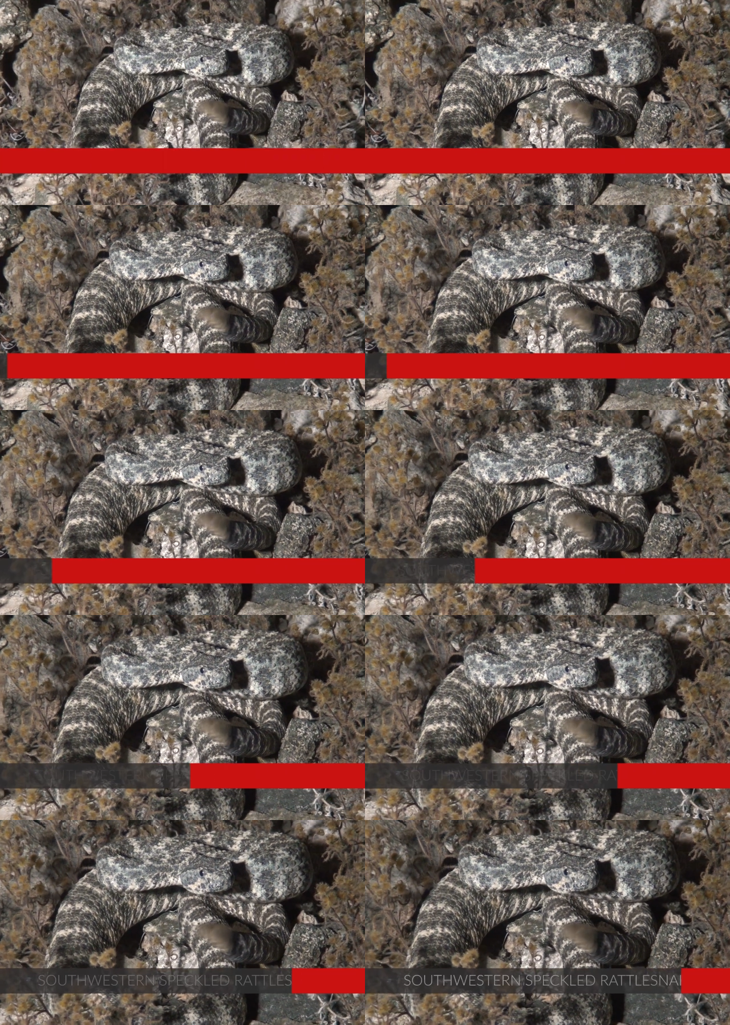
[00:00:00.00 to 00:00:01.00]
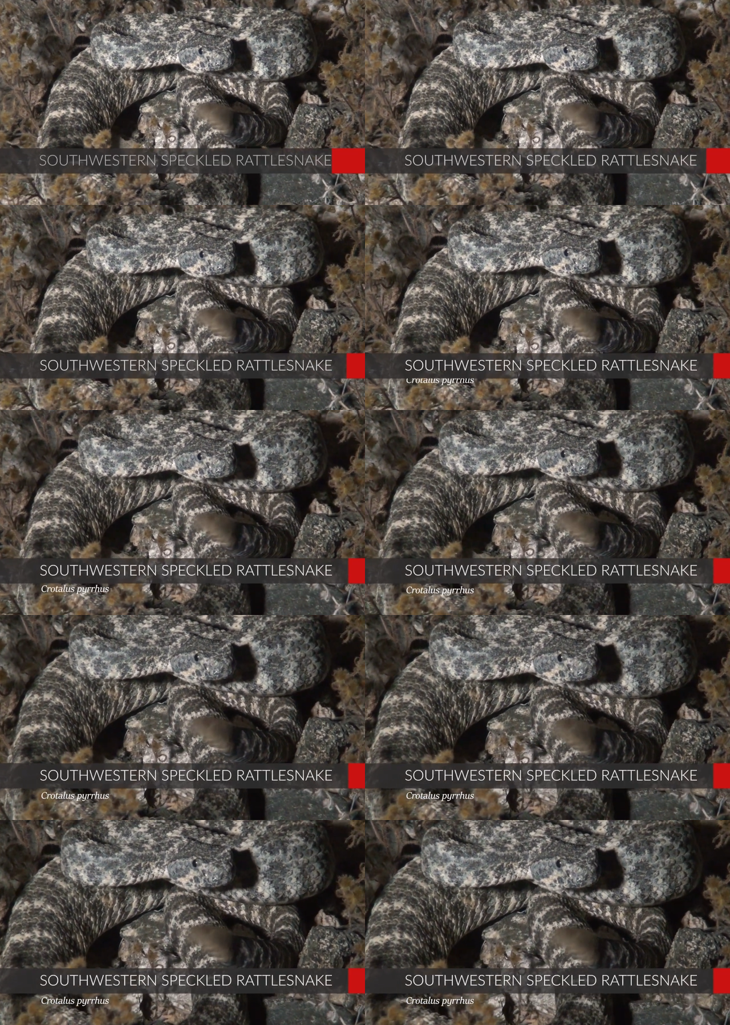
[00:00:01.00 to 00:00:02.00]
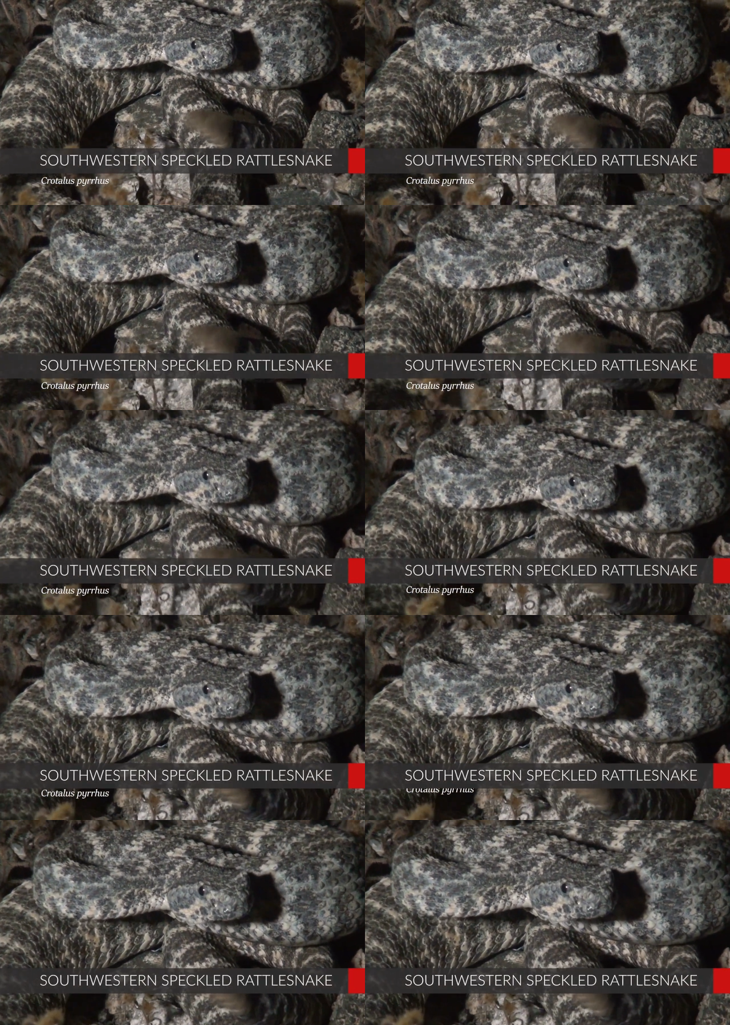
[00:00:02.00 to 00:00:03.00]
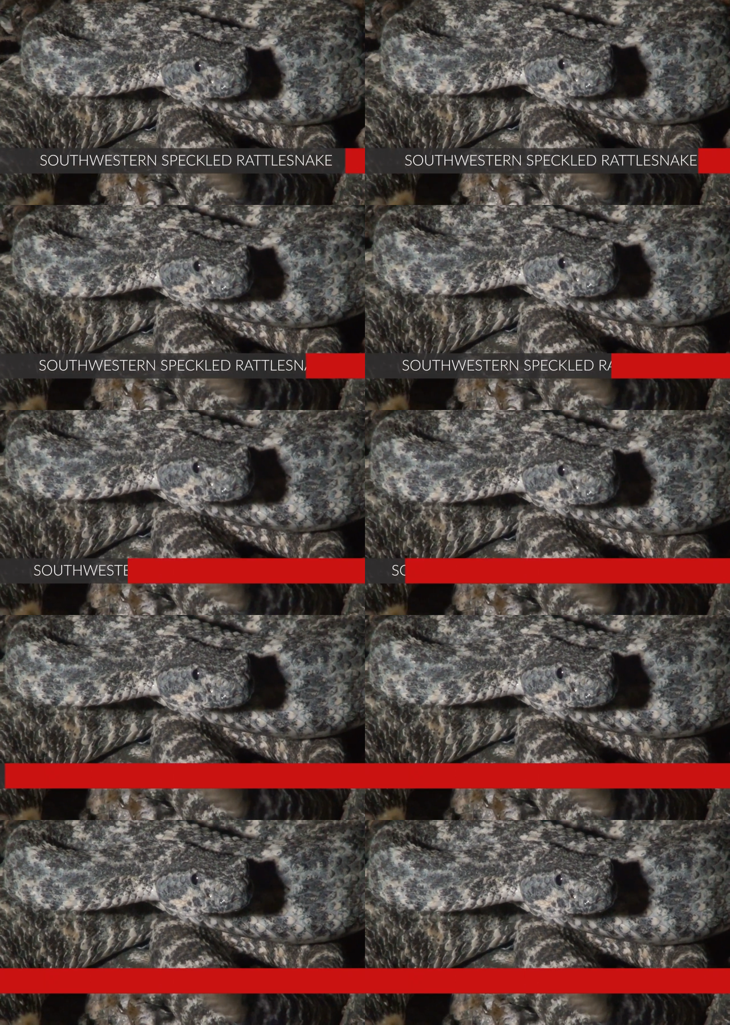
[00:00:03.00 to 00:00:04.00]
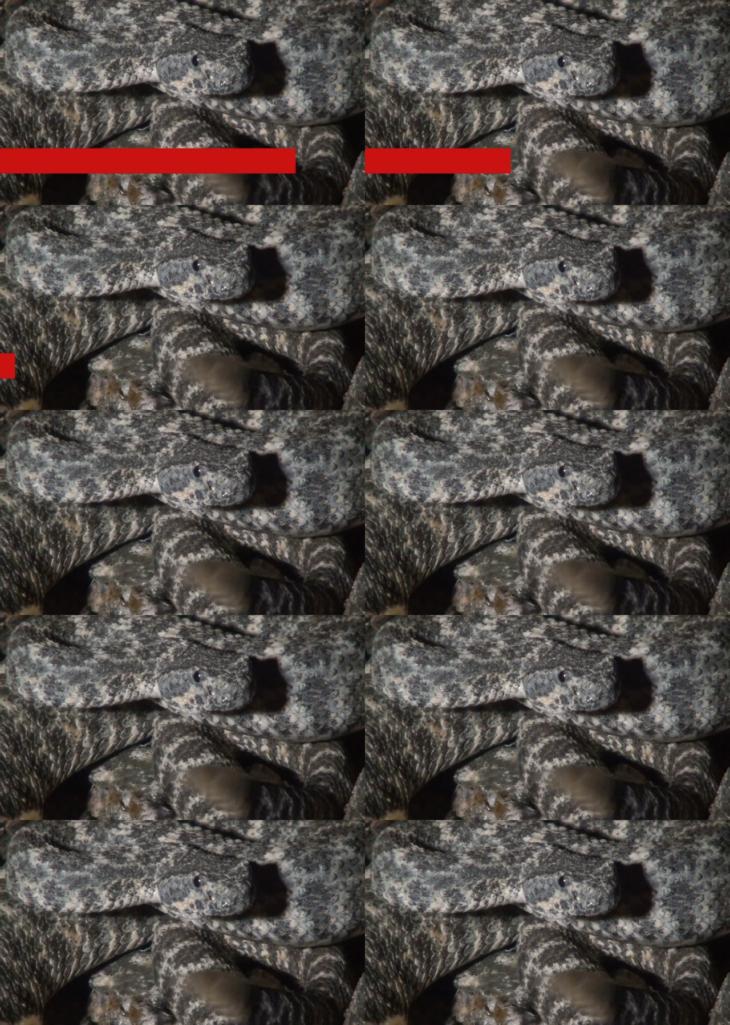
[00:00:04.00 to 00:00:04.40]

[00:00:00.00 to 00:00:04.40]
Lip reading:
(no speaker visible)